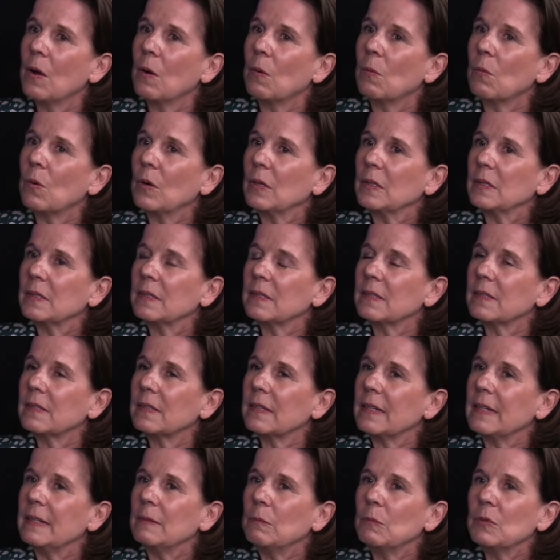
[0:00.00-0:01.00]
was
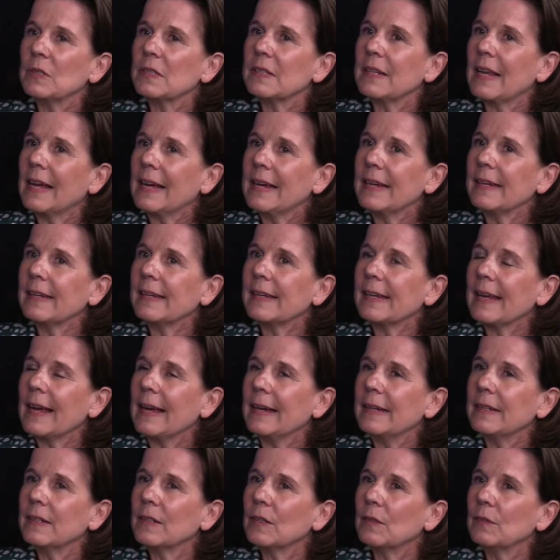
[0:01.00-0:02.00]
it was like kind